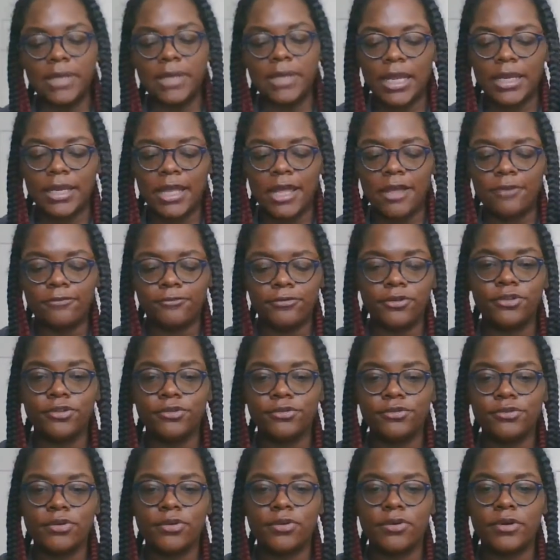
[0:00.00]
I got for you,
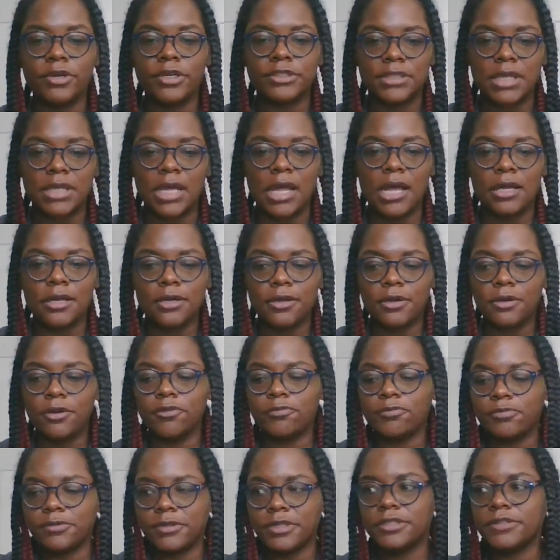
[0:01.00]
Taurus. I
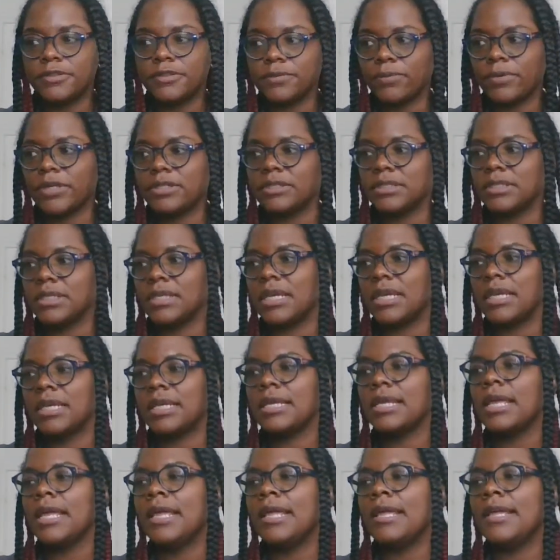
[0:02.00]
hope this resonated.
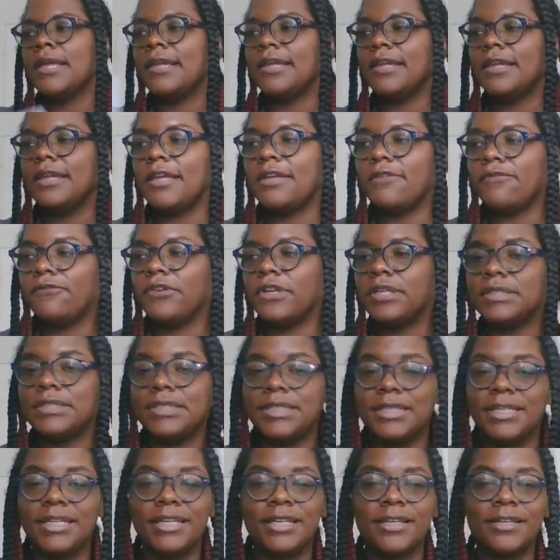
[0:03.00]
If it
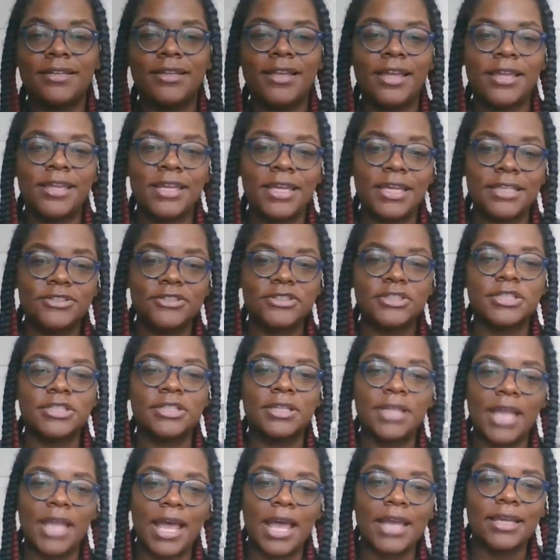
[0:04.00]
did, hit your
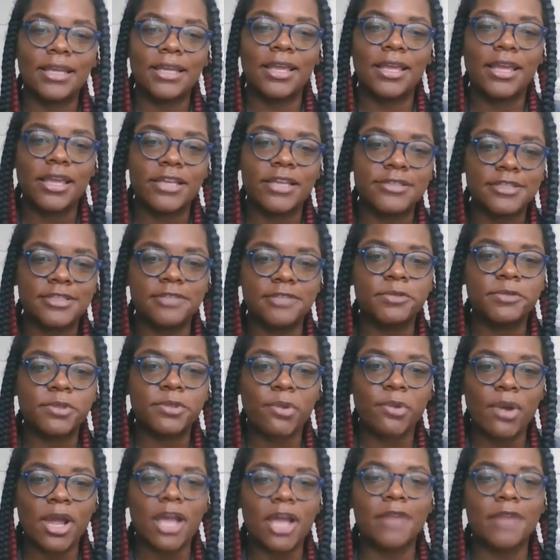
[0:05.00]
like and
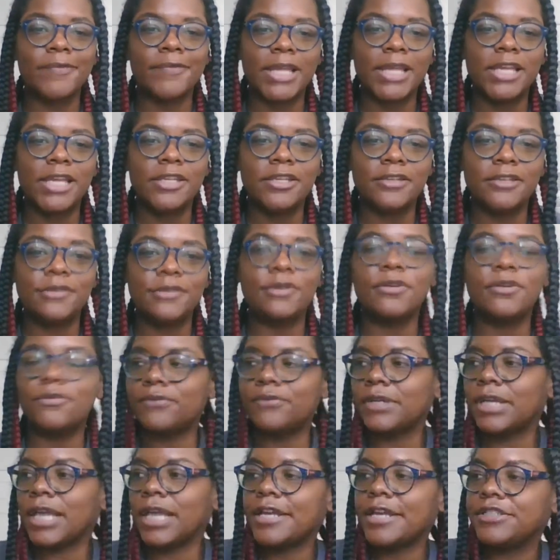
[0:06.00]
subscribe and your
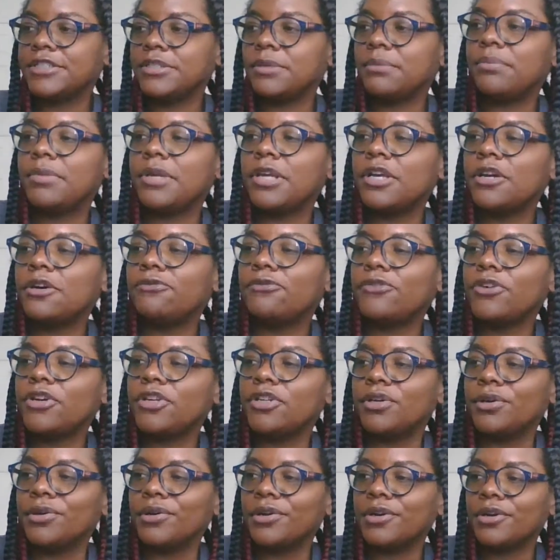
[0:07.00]
notification bell for
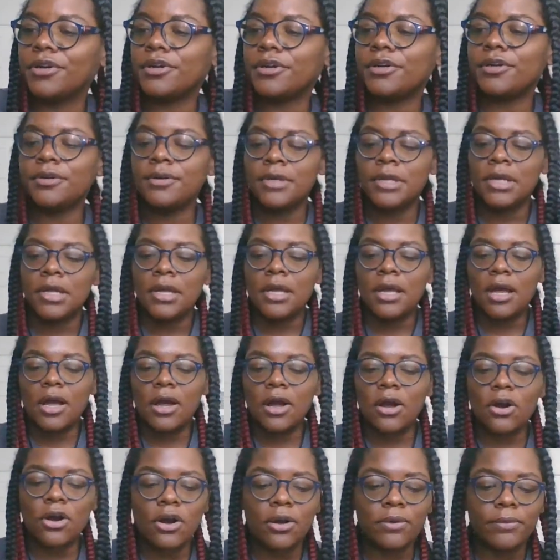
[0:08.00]
your girl.
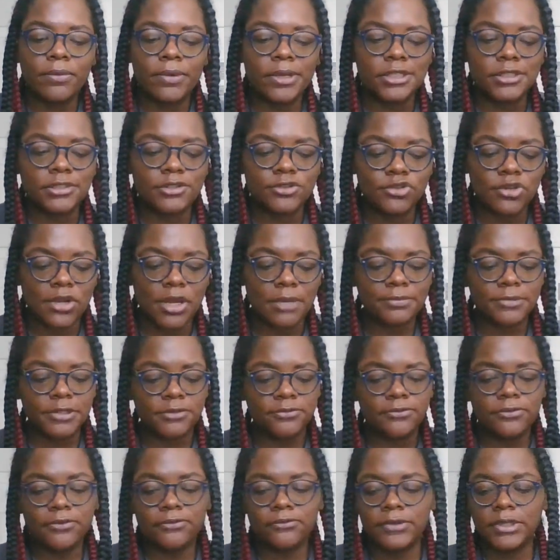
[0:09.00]
I always drop
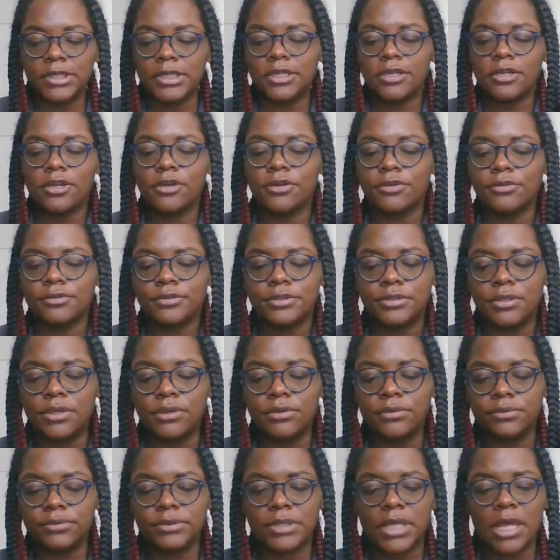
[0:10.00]
different videos,
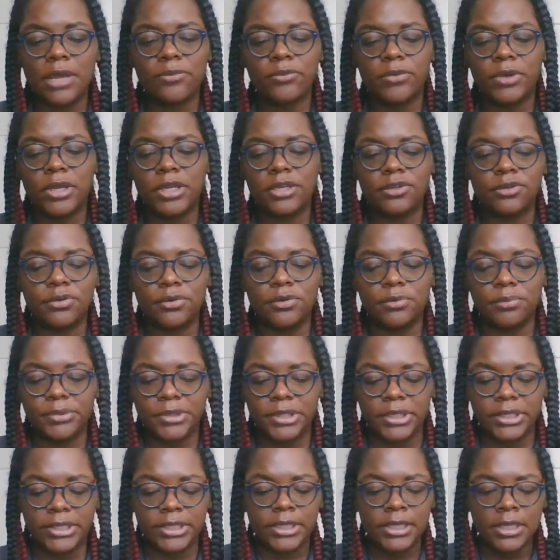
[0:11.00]
so that way you'll
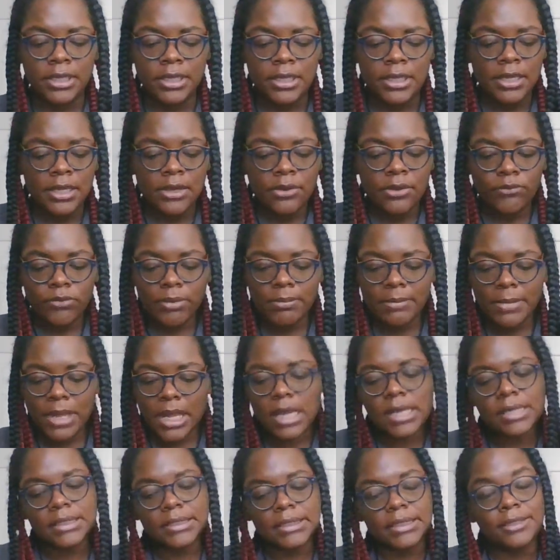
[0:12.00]
be
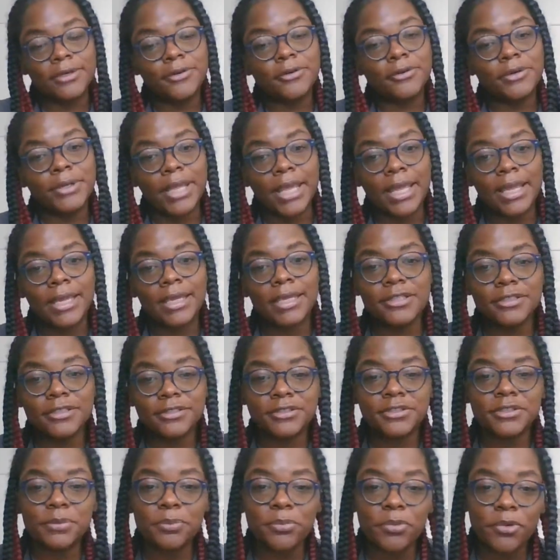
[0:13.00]
reminded, okay, and
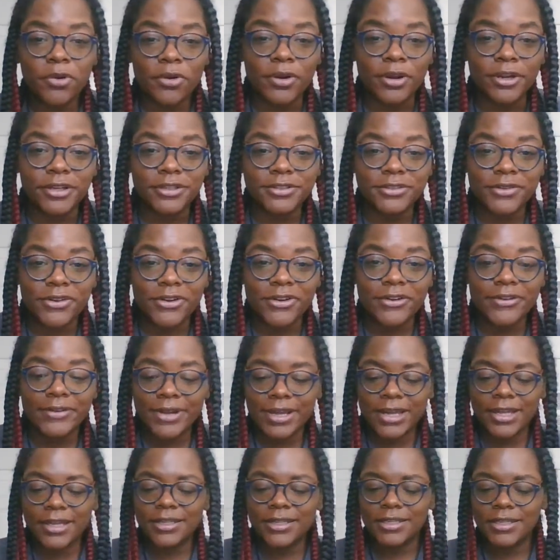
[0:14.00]
support, all
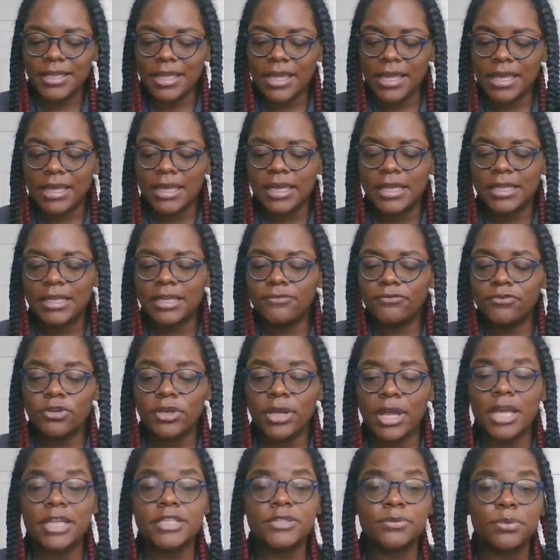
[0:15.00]
right? And if you
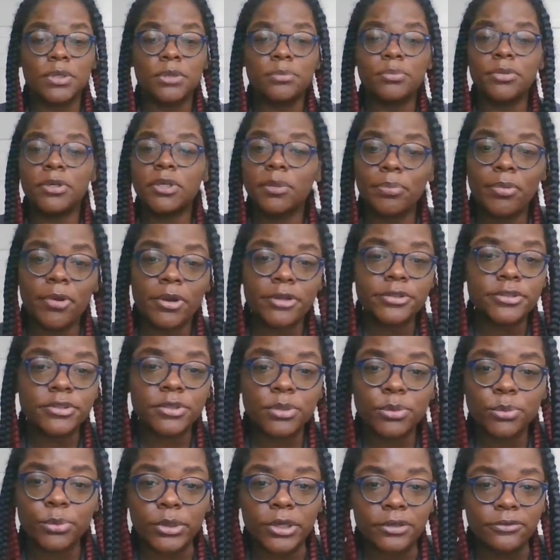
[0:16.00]
guys want to book a personal
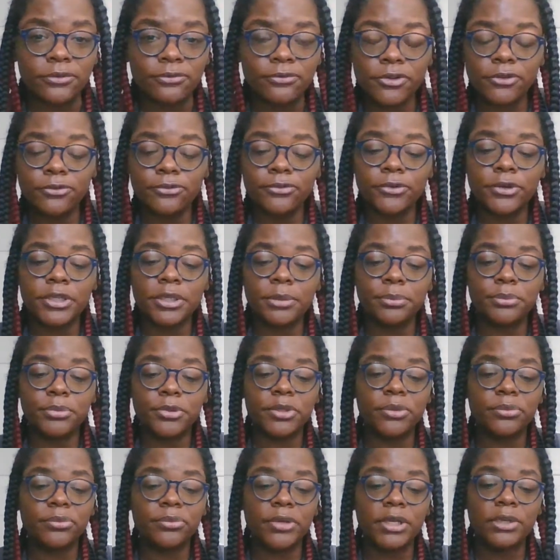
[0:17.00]
reading, feel free to
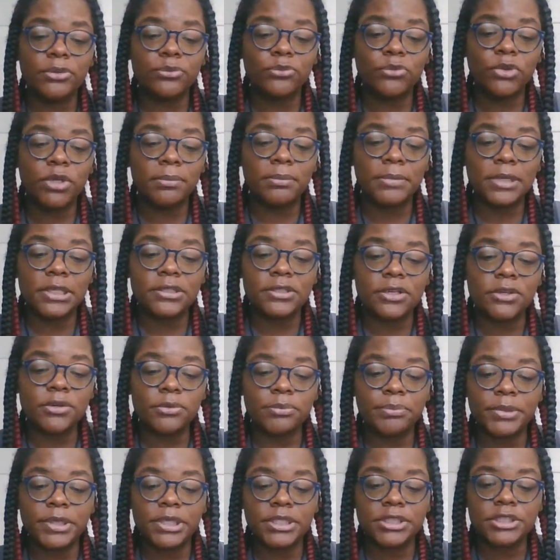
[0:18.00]
book a reading with me. Don't
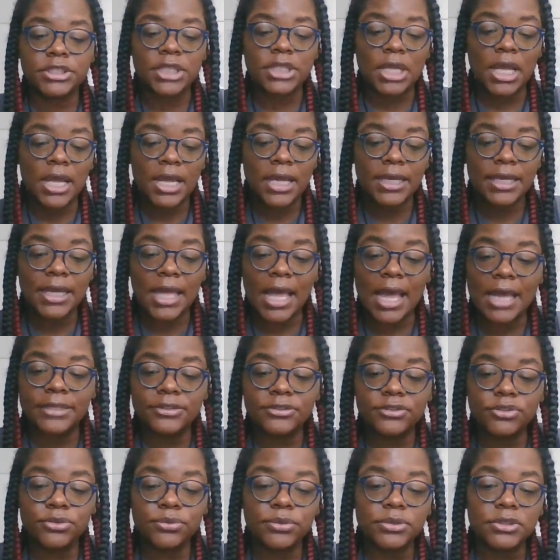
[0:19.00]
be shy. I
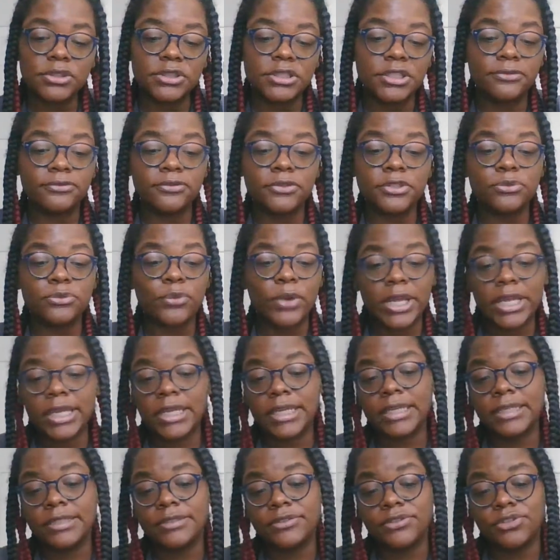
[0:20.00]
do it different
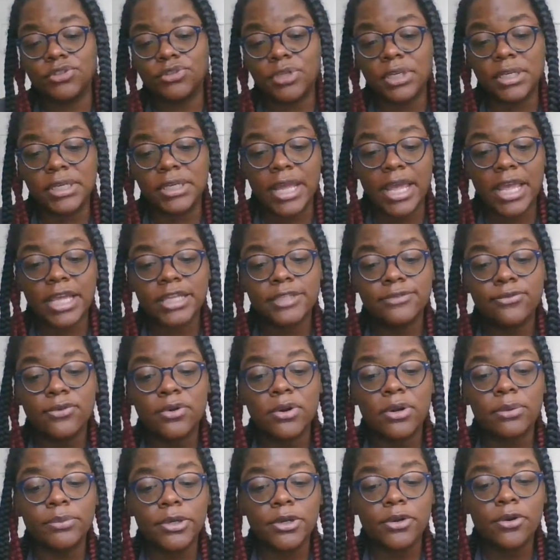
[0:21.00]
ways. You can ask for
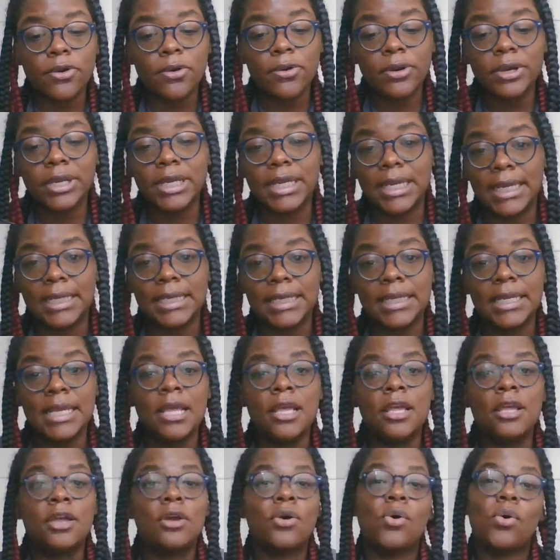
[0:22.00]
a recording,
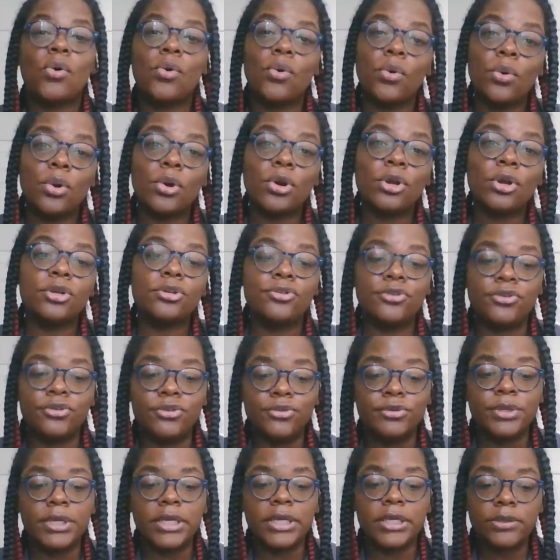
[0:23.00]
or
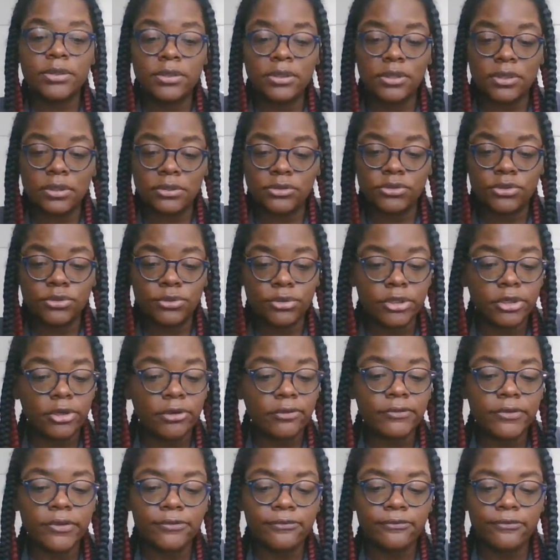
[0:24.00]
you can do it
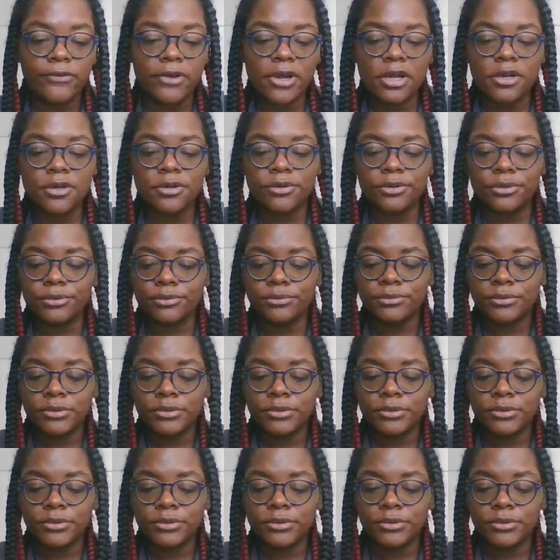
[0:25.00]
over the phone,